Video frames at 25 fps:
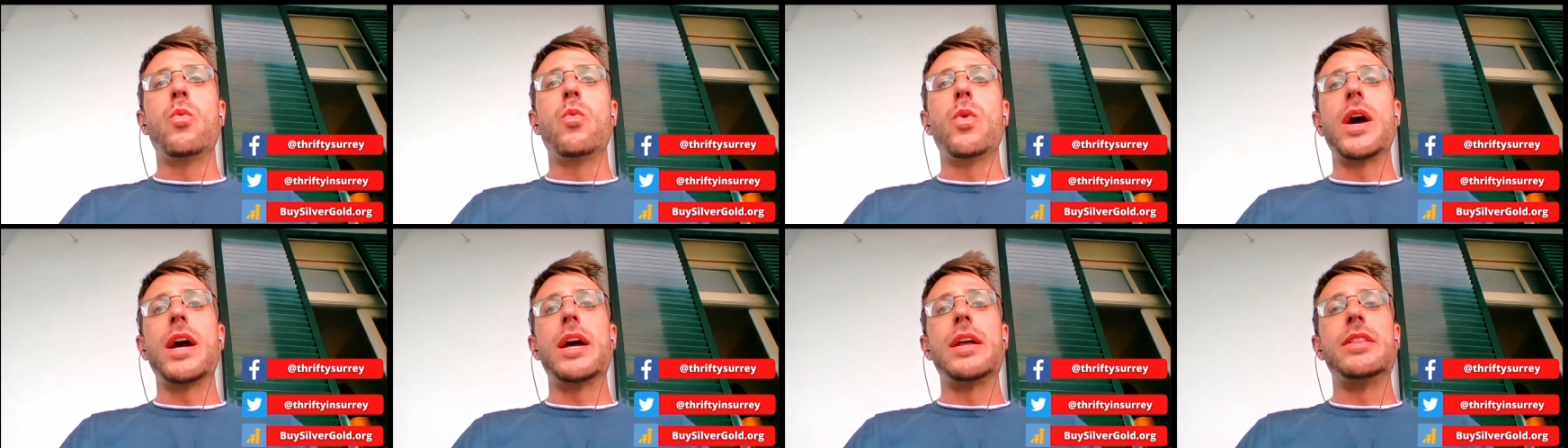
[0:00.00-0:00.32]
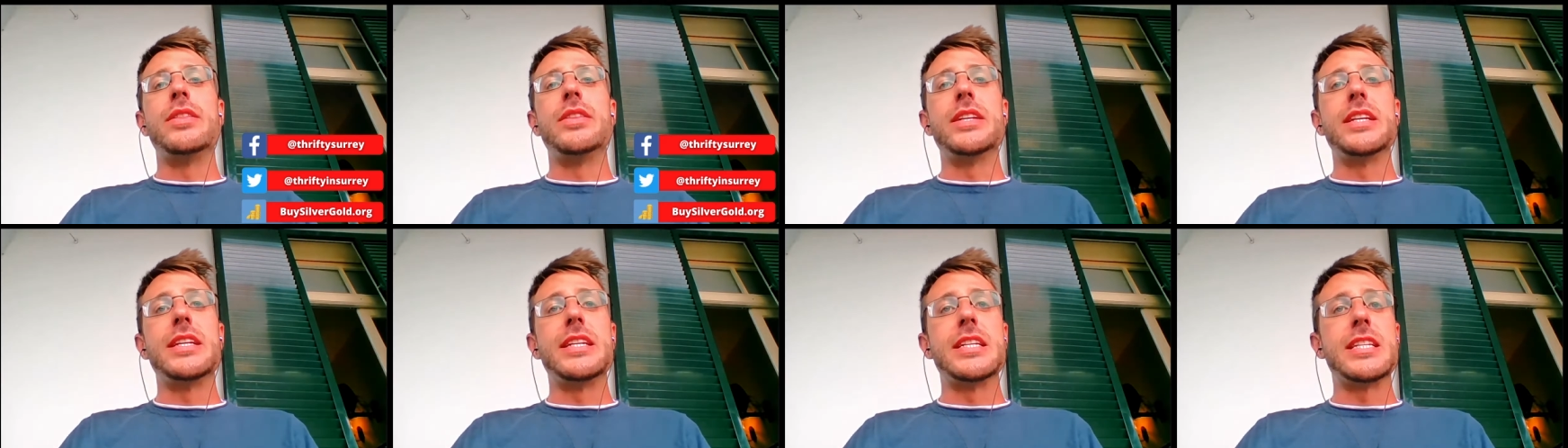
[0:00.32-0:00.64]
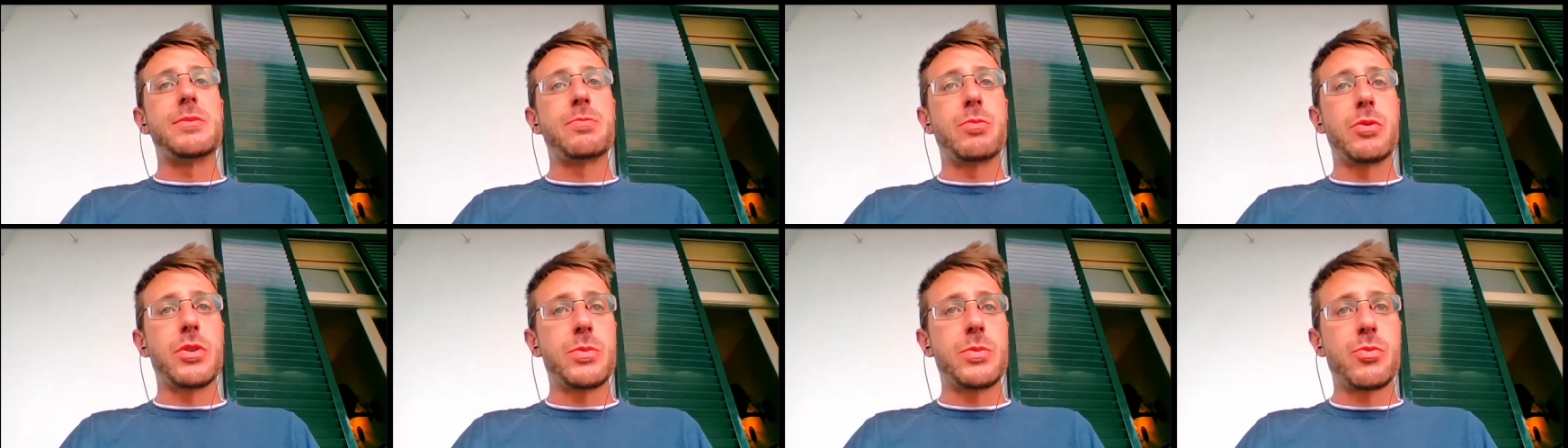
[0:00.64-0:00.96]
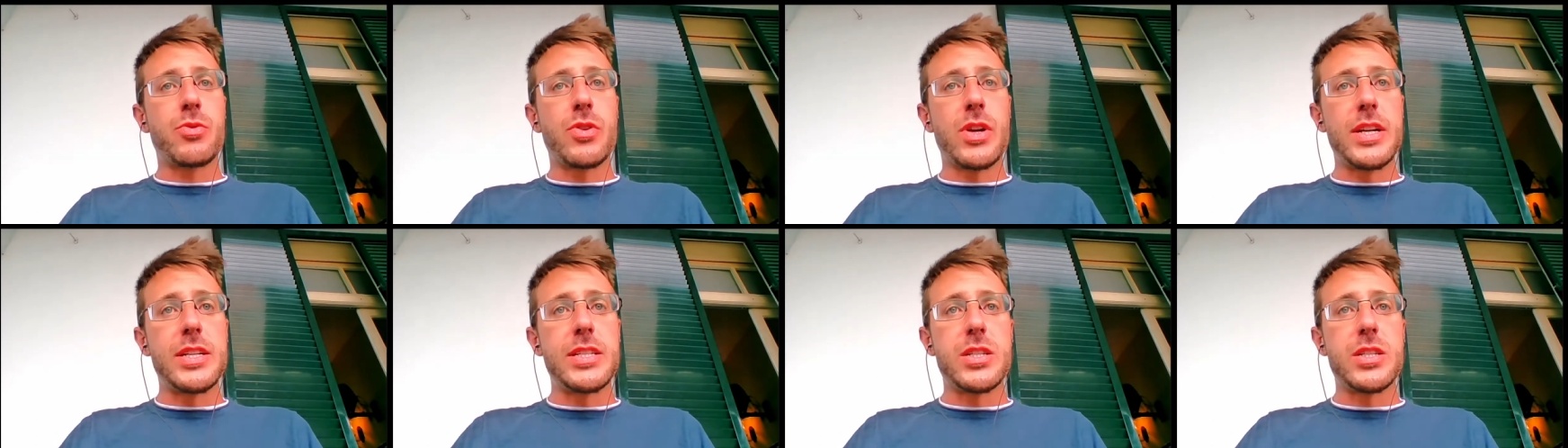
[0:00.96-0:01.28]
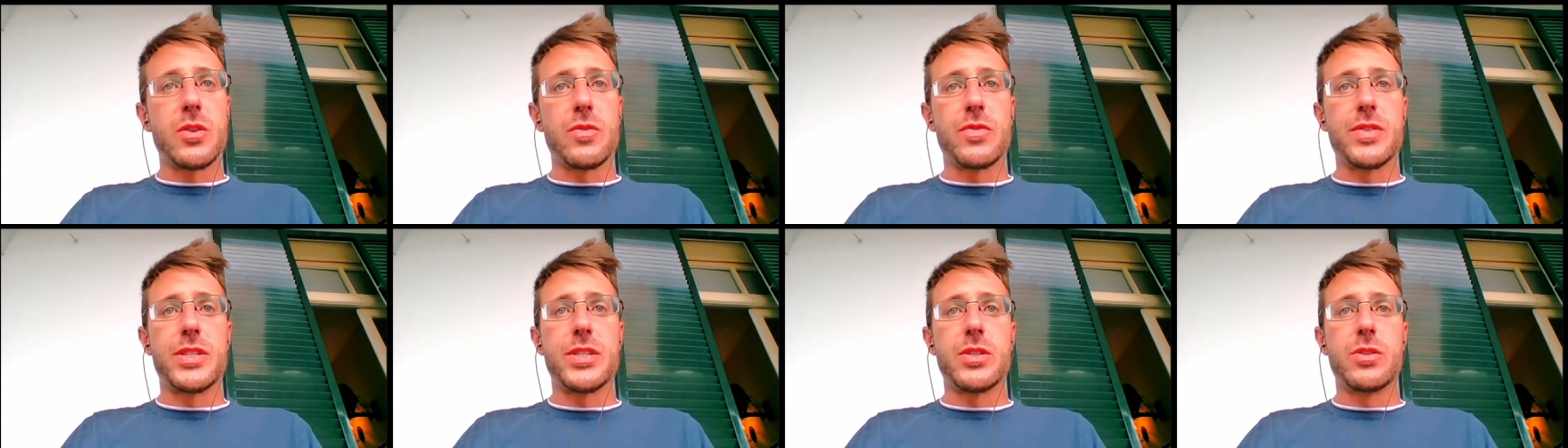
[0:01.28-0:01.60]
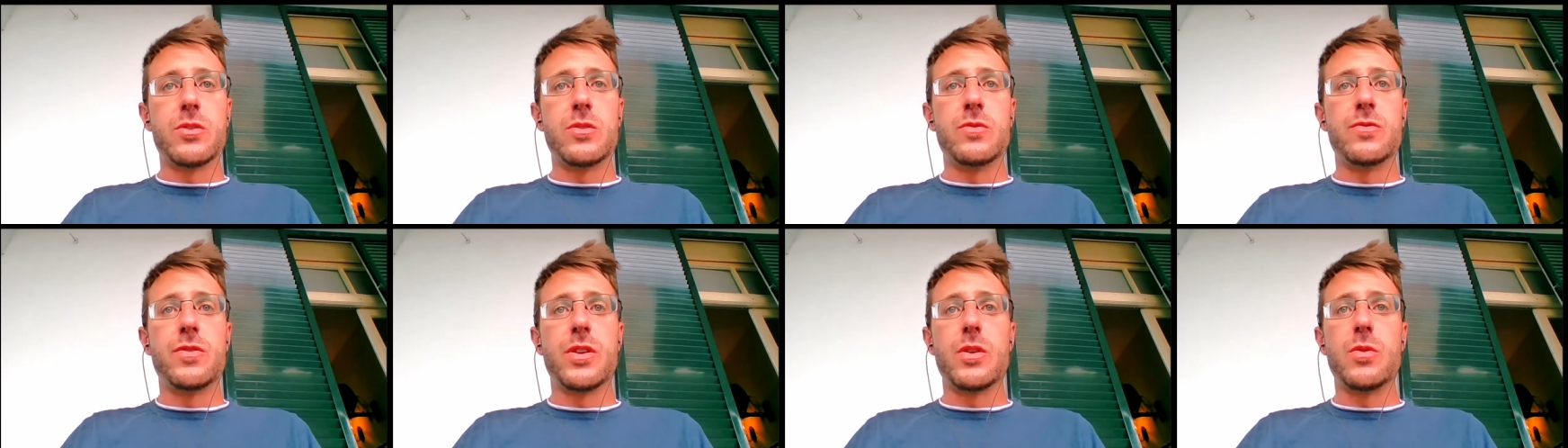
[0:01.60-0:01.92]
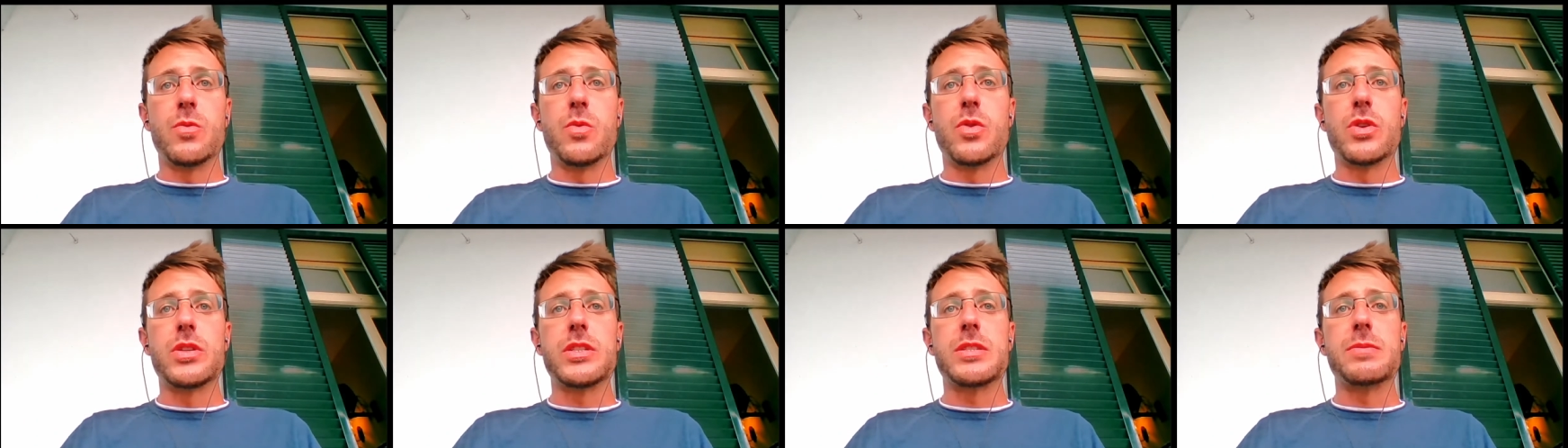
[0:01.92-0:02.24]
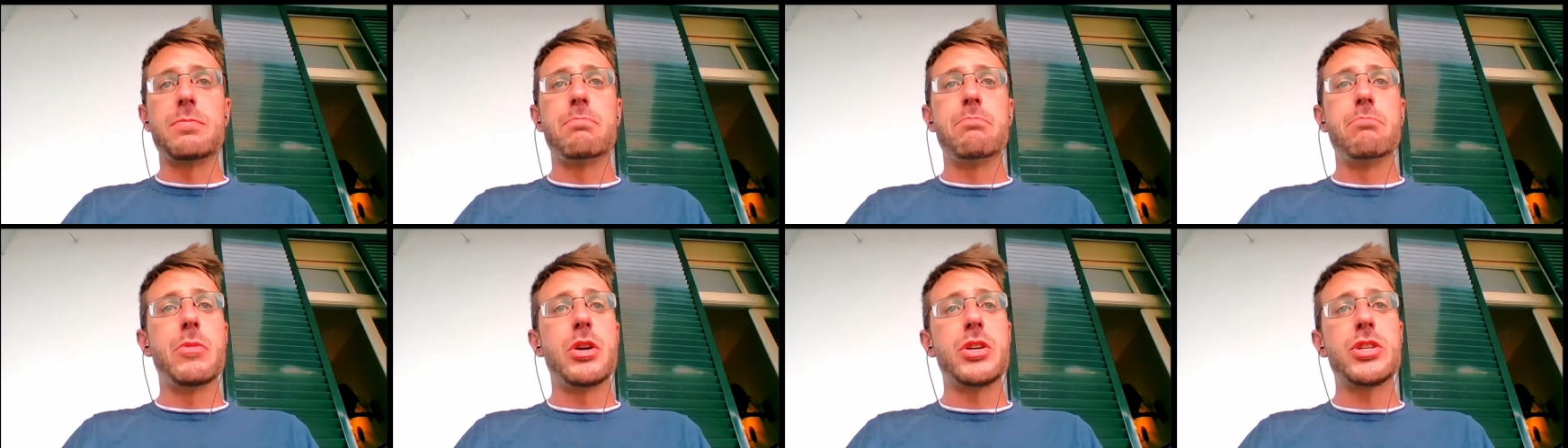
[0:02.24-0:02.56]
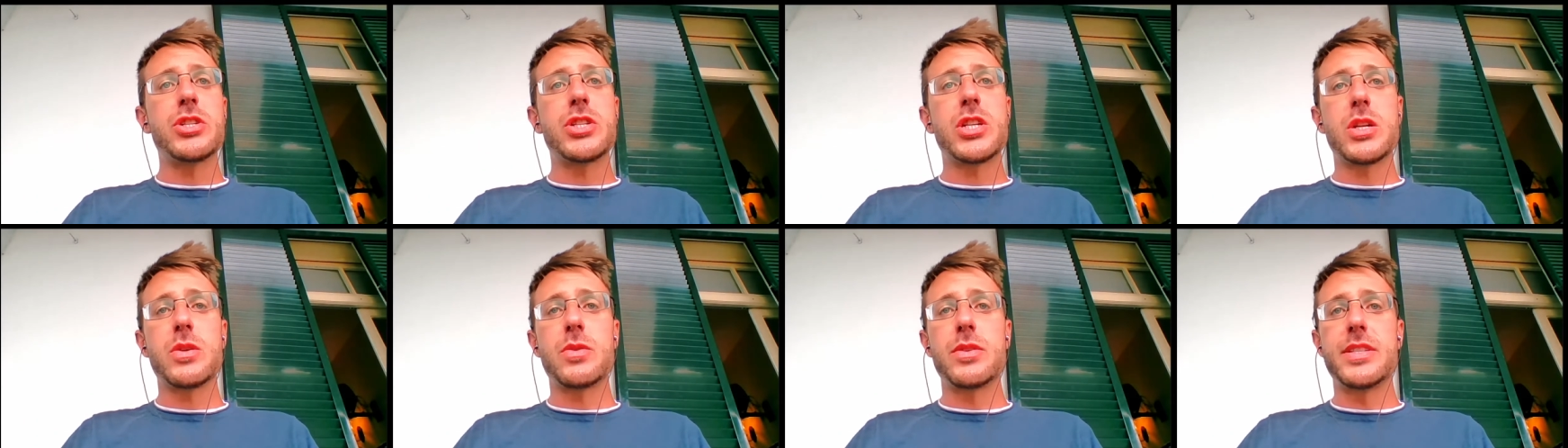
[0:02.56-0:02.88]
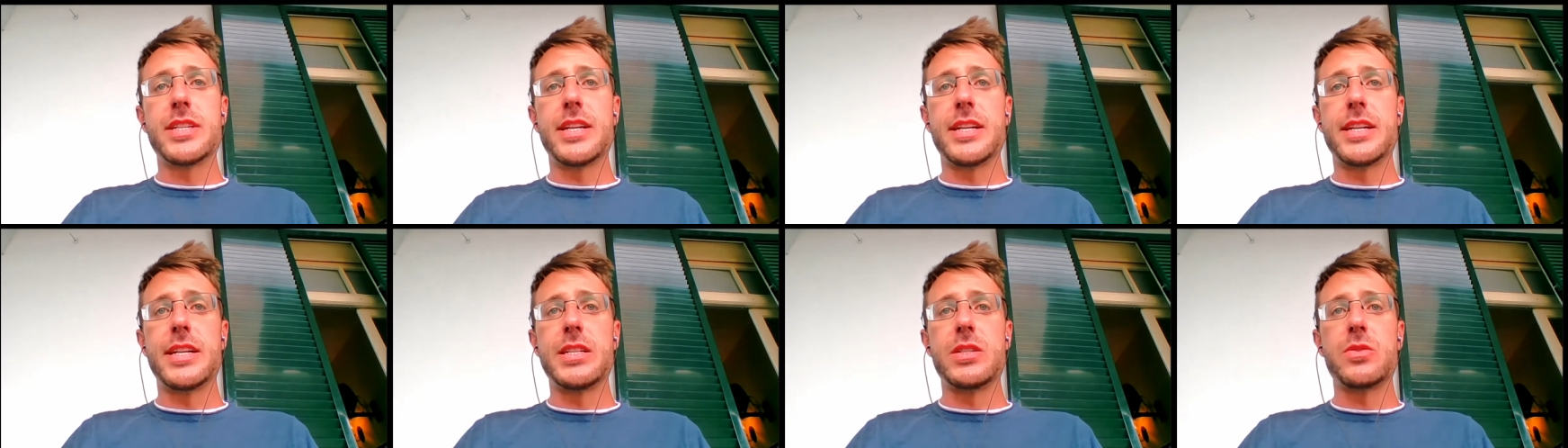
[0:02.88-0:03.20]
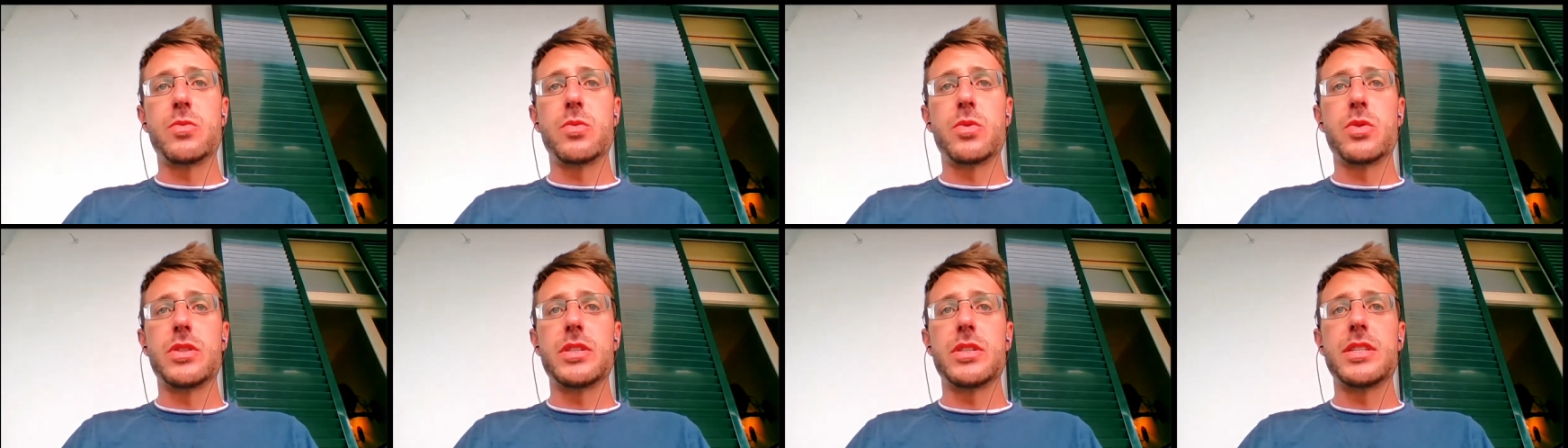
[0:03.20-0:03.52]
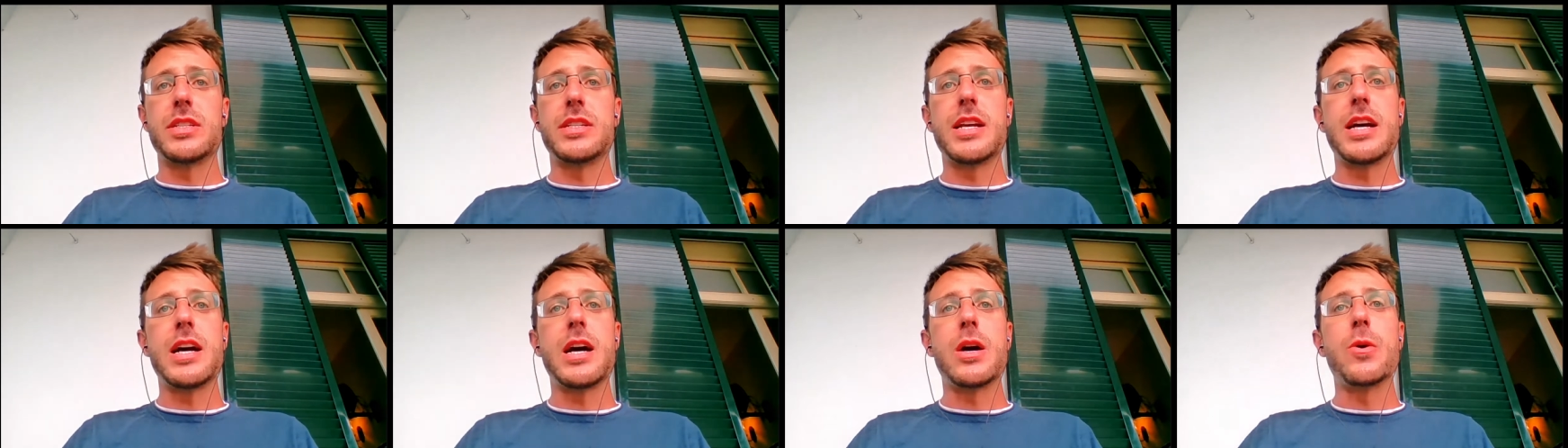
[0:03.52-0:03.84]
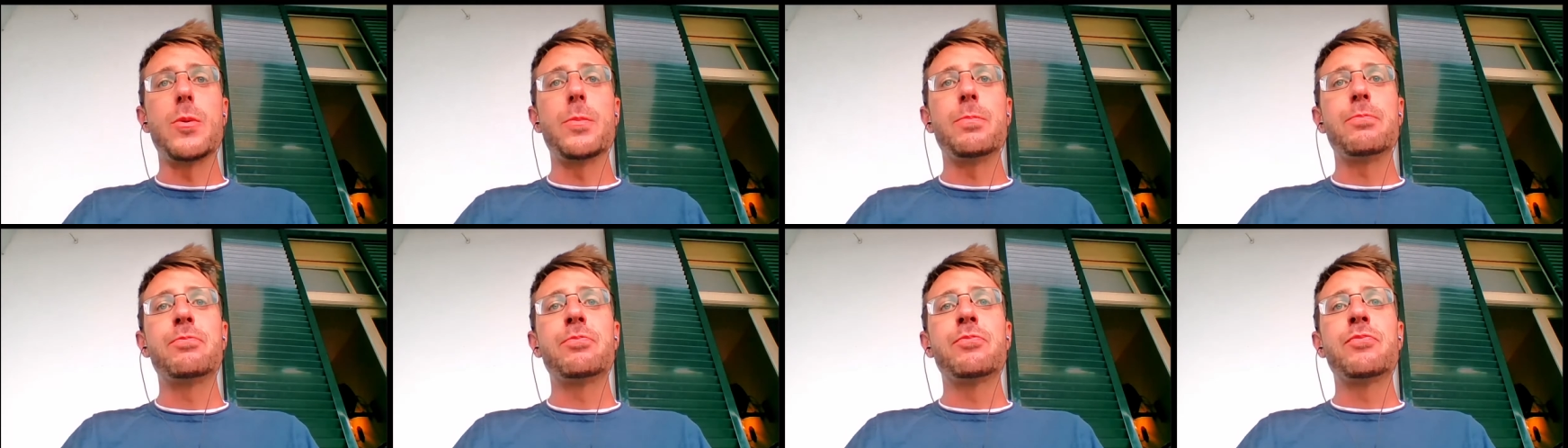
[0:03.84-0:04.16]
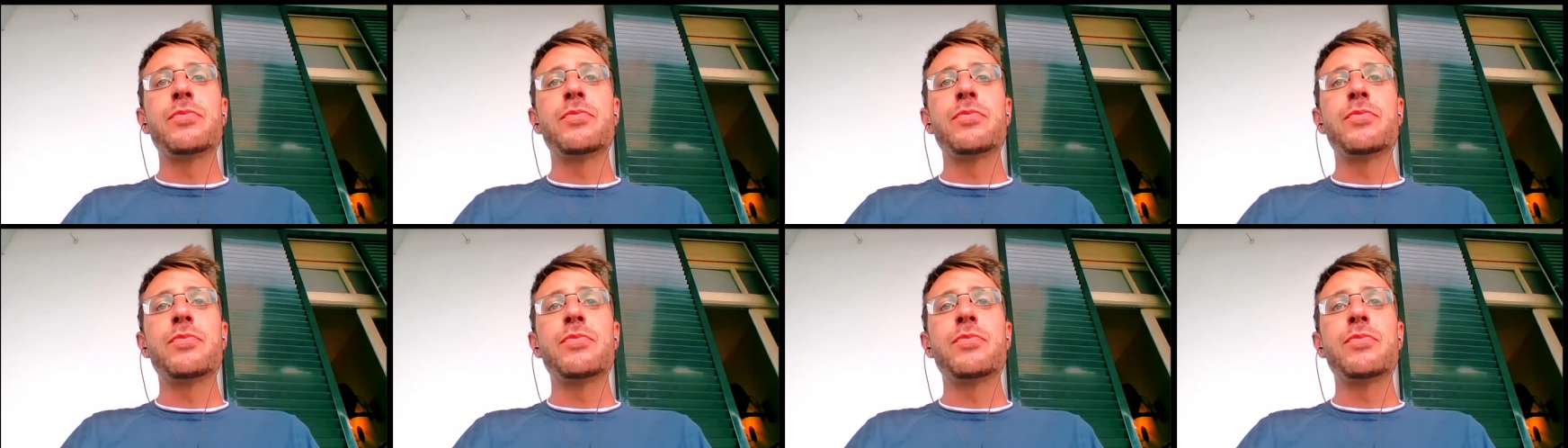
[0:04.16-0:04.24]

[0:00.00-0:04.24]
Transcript: when the spot price of silver was much lower than it was now.